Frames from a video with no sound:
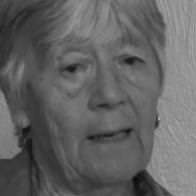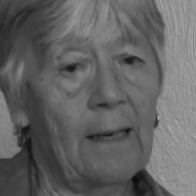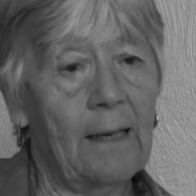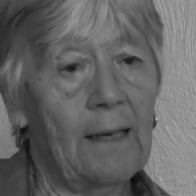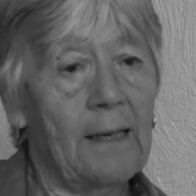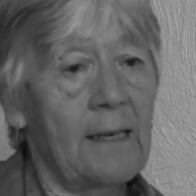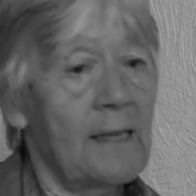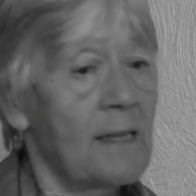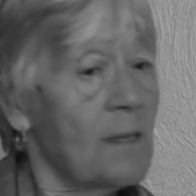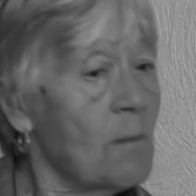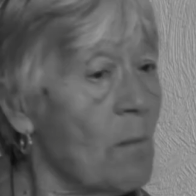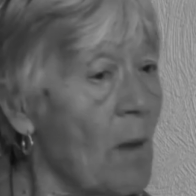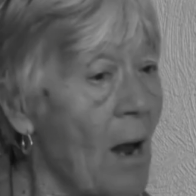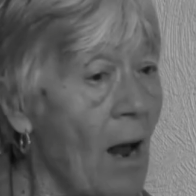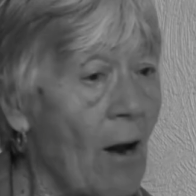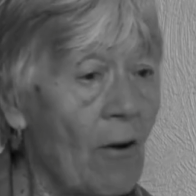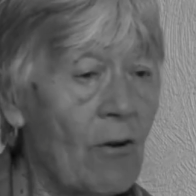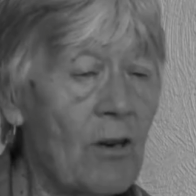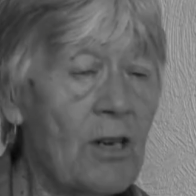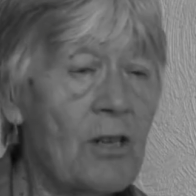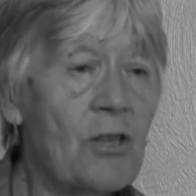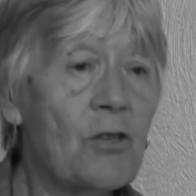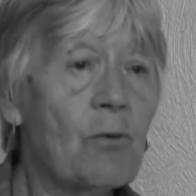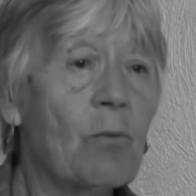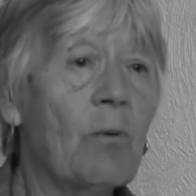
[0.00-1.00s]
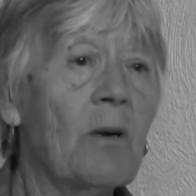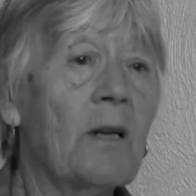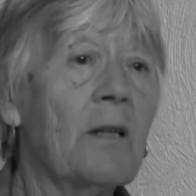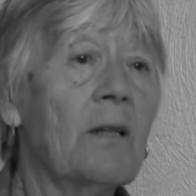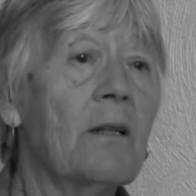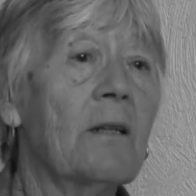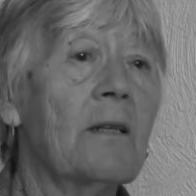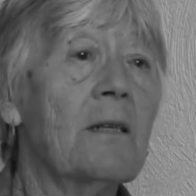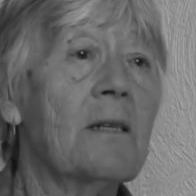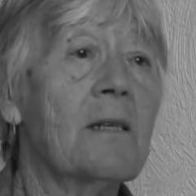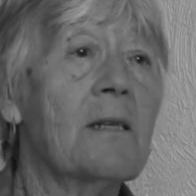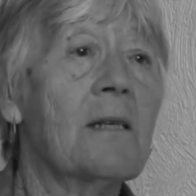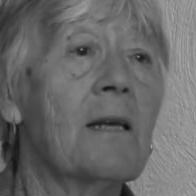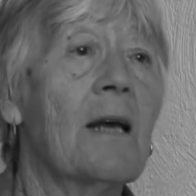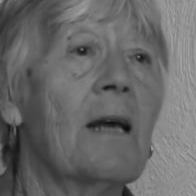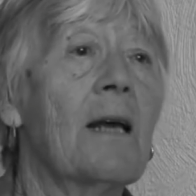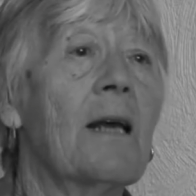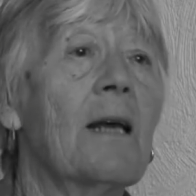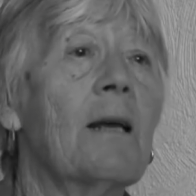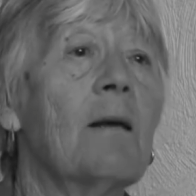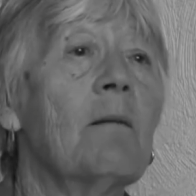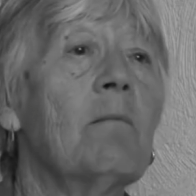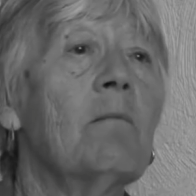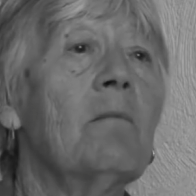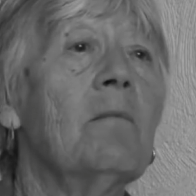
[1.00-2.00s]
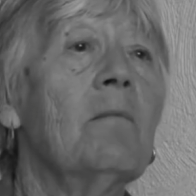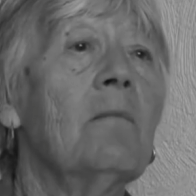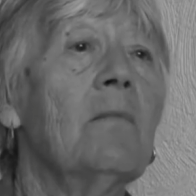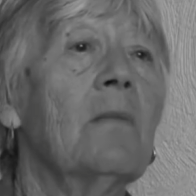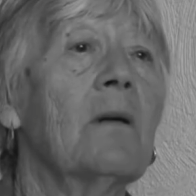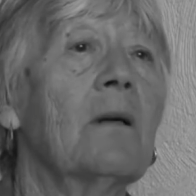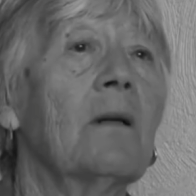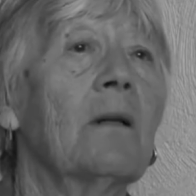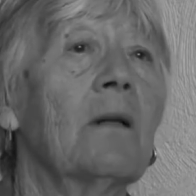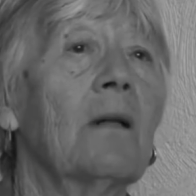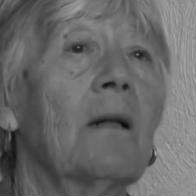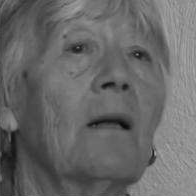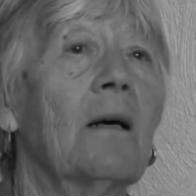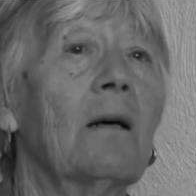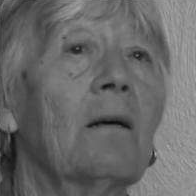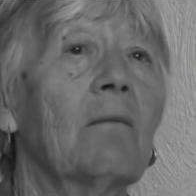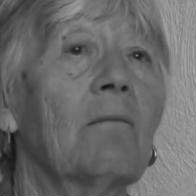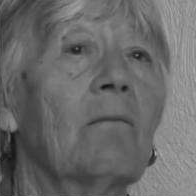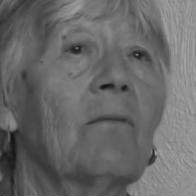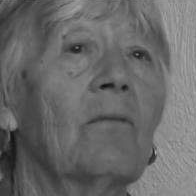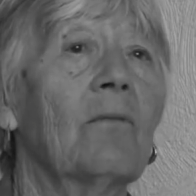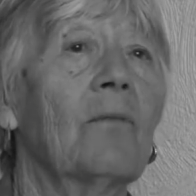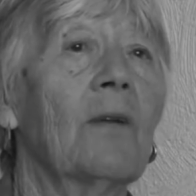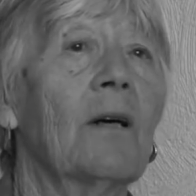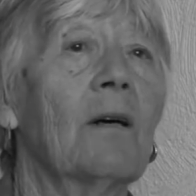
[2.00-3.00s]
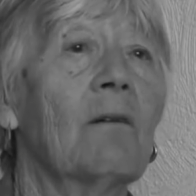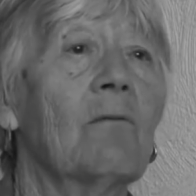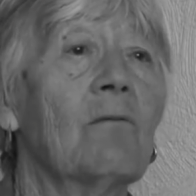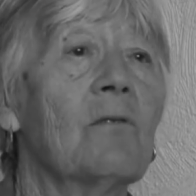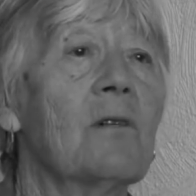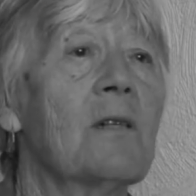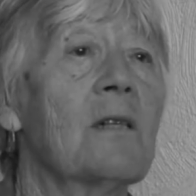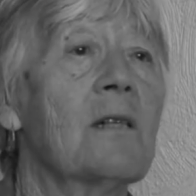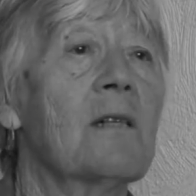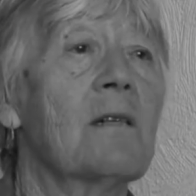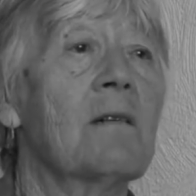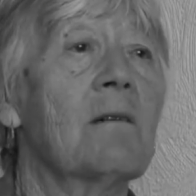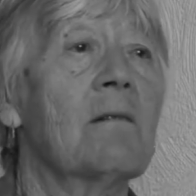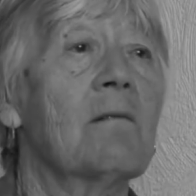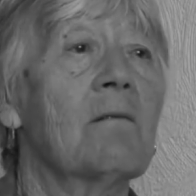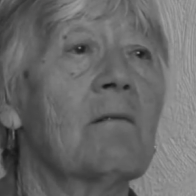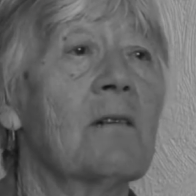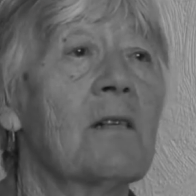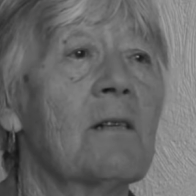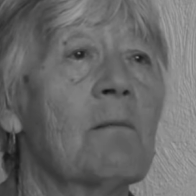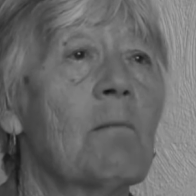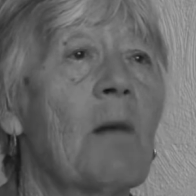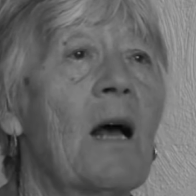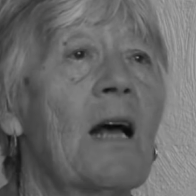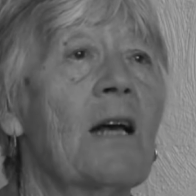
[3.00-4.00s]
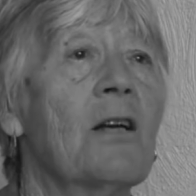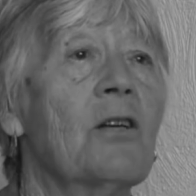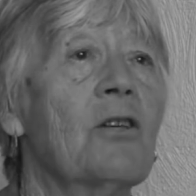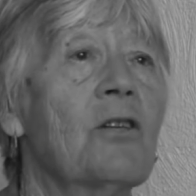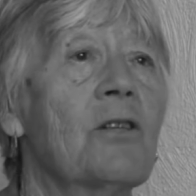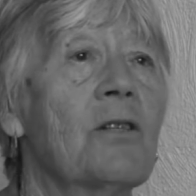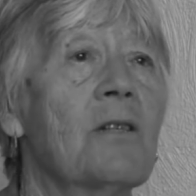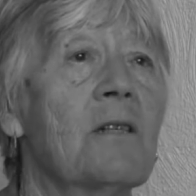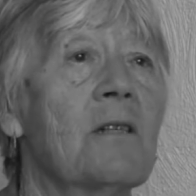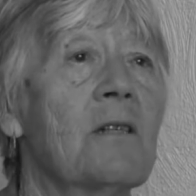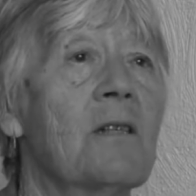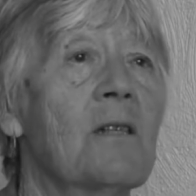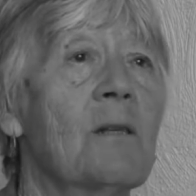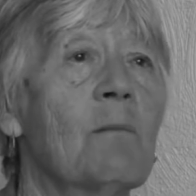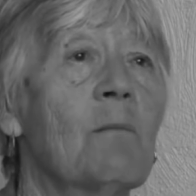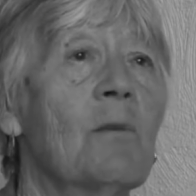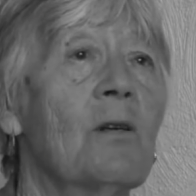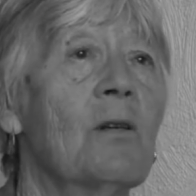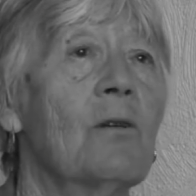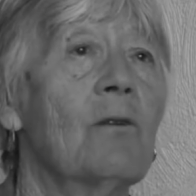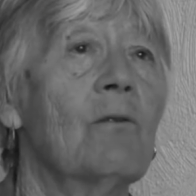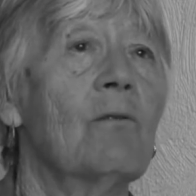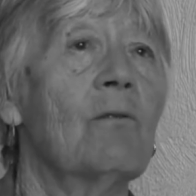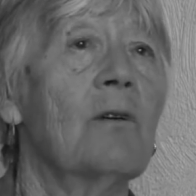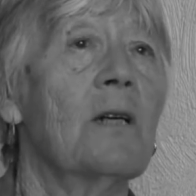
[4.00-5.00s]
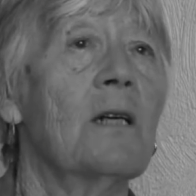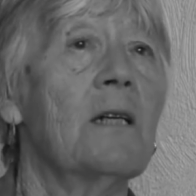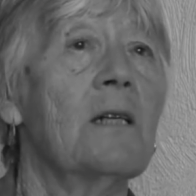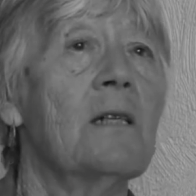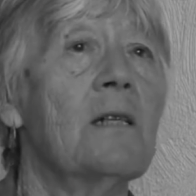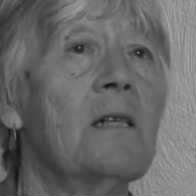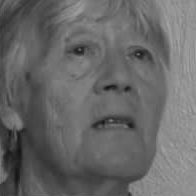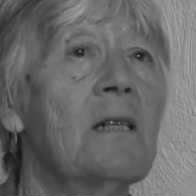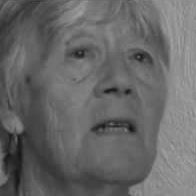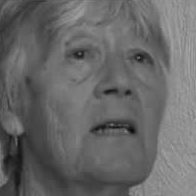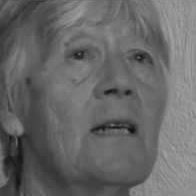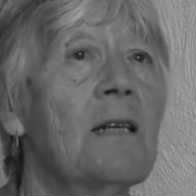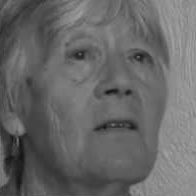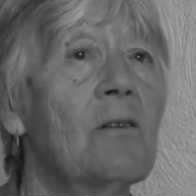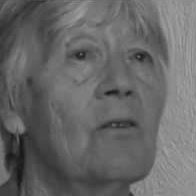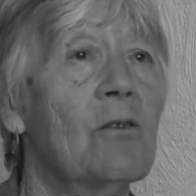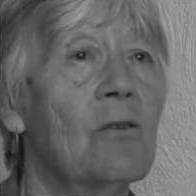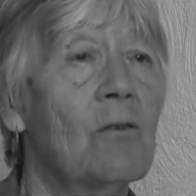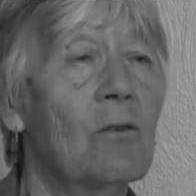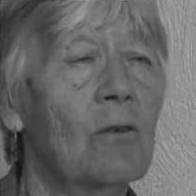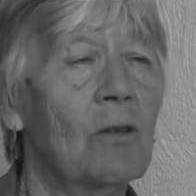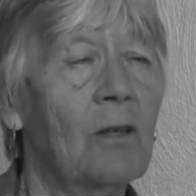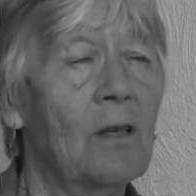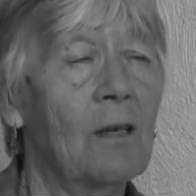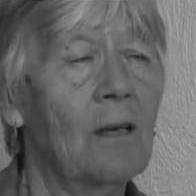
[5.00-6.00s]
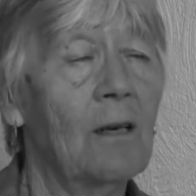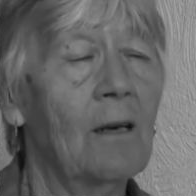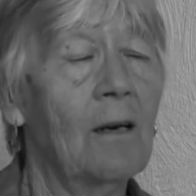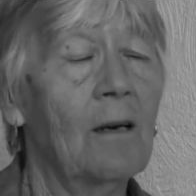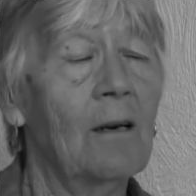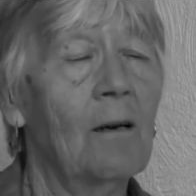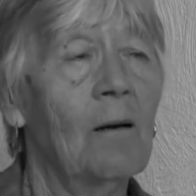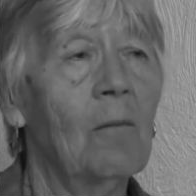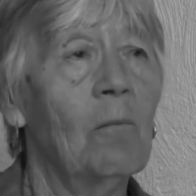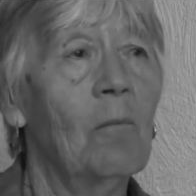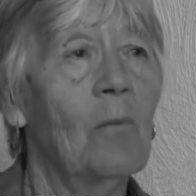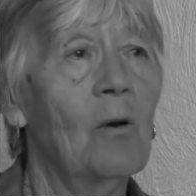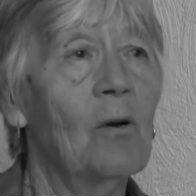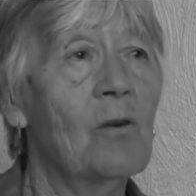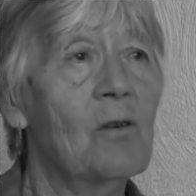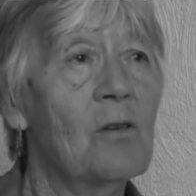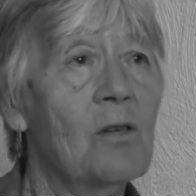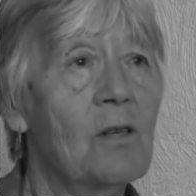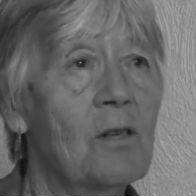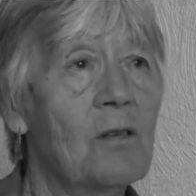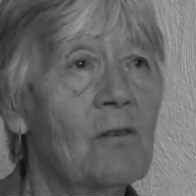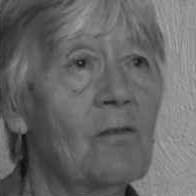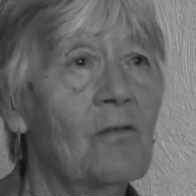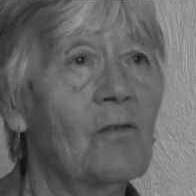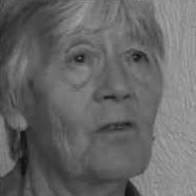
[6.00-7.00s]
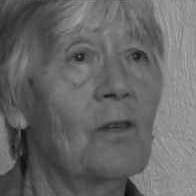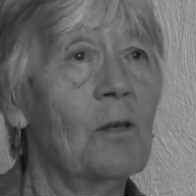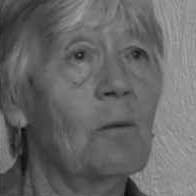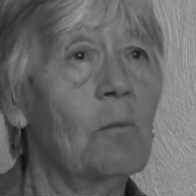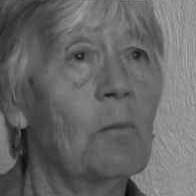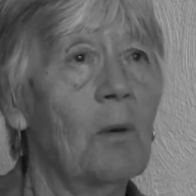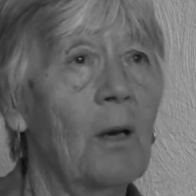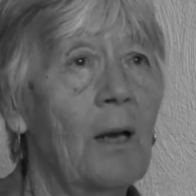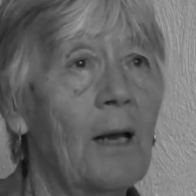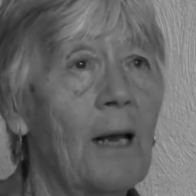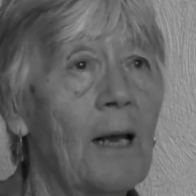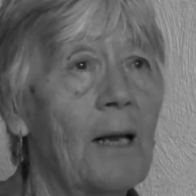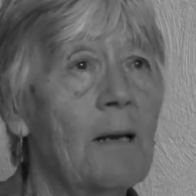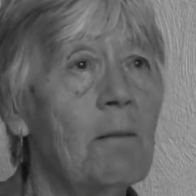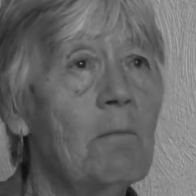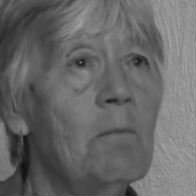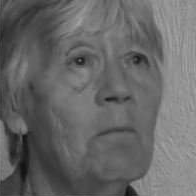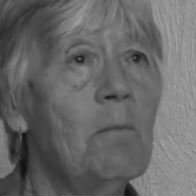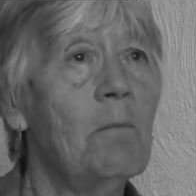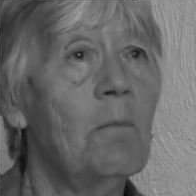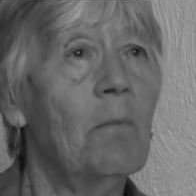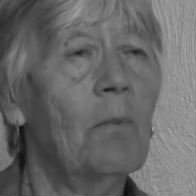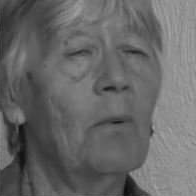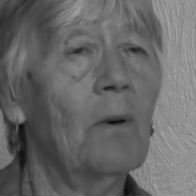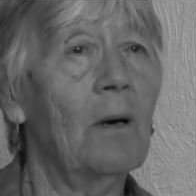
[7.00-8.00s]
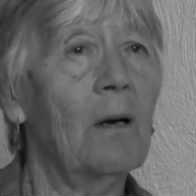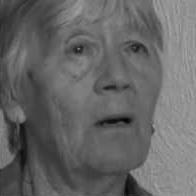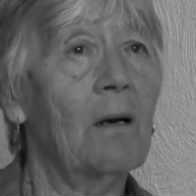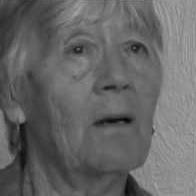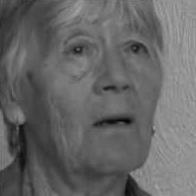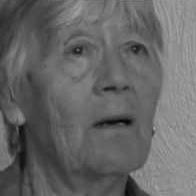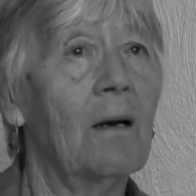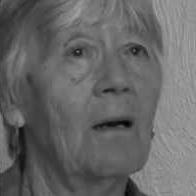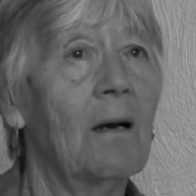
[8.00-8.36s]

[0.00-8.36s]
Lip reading: his marriage went the same. That was smashed to smithereens. He took most of the blame, but...